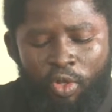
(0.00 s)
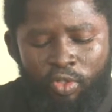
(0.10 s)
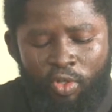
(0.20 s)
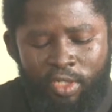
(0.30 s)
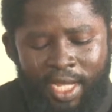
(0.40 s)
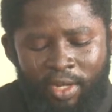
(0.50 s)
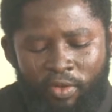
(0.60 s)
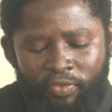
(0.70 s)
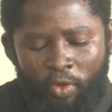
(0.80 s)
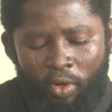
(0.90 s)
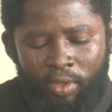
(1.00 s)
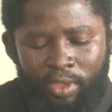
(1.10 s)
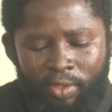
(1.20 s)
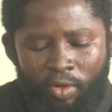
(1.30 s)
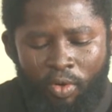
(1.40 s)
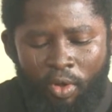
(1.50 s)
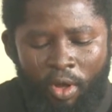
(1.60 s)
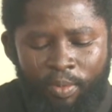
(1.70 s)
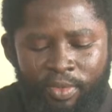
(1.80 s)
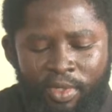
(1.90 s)
those kind of talk, they no go
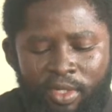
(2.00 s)
come.